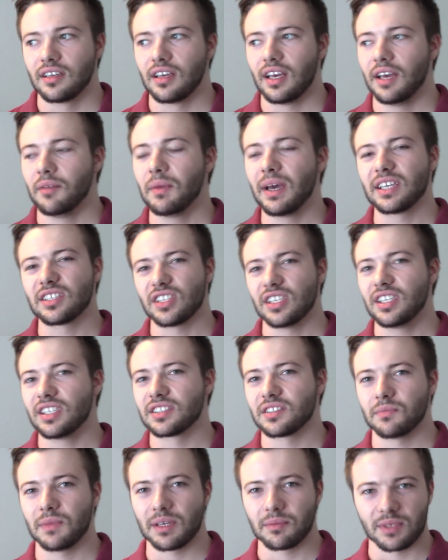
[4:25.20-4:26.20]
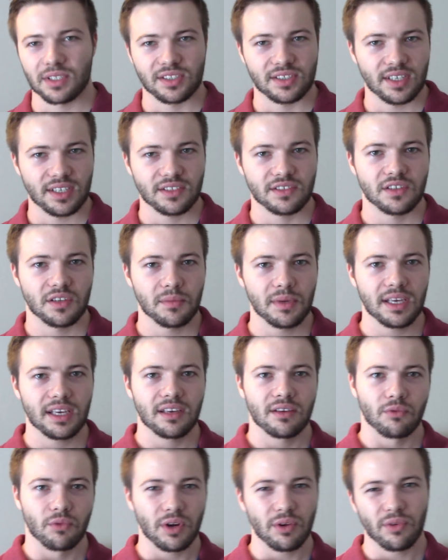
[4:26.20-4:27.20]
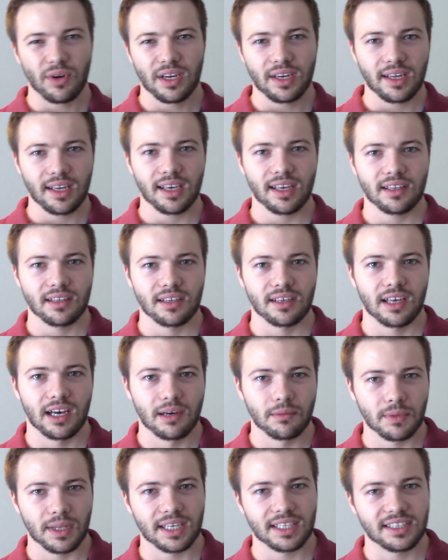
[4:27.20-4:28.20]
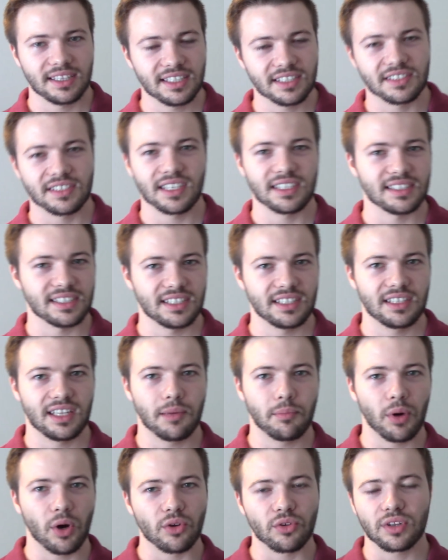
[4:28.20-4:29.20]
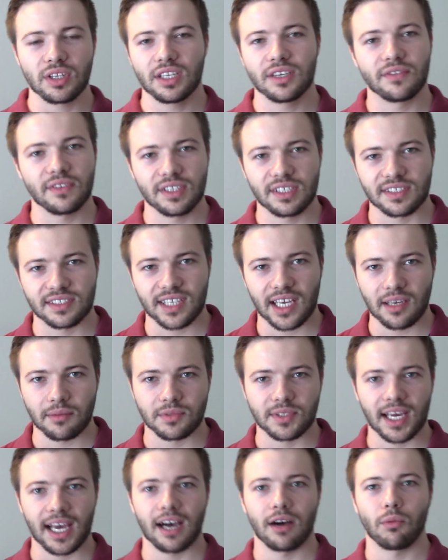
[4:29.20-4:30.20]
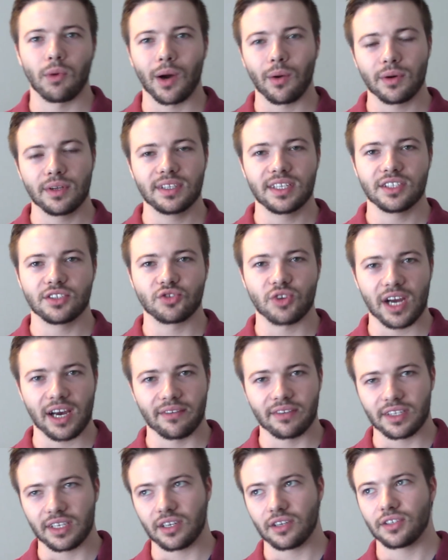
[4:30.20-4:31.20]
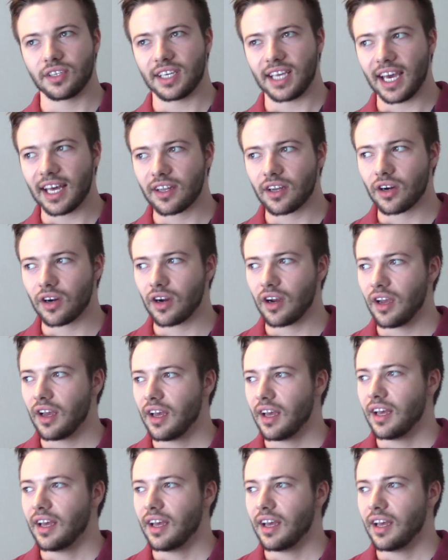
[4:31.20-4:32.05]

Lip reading: it doesn't make much sense to me rereading it. I'm like, they both live in the same town. Why wouldn't they travel there together?